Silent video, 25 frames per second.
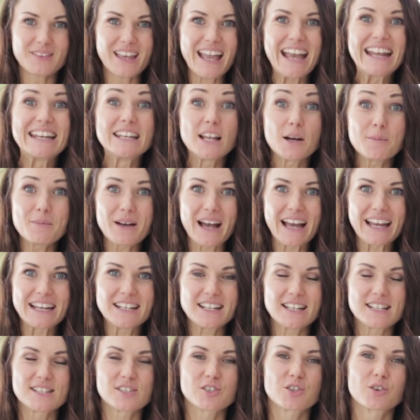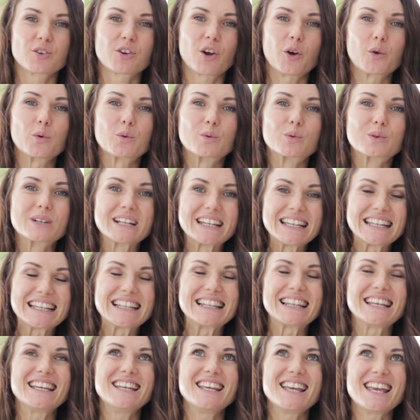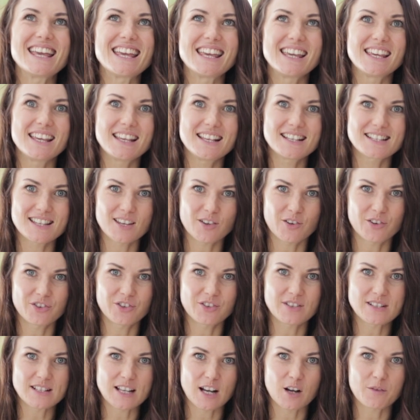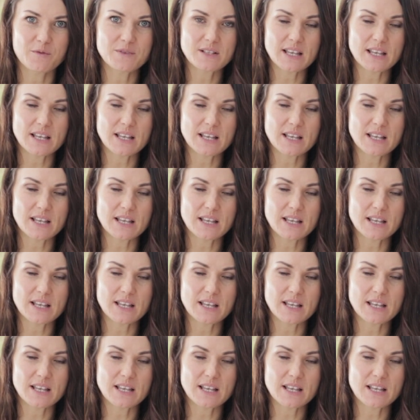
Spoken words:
And number 8 is to go really easy on yourself.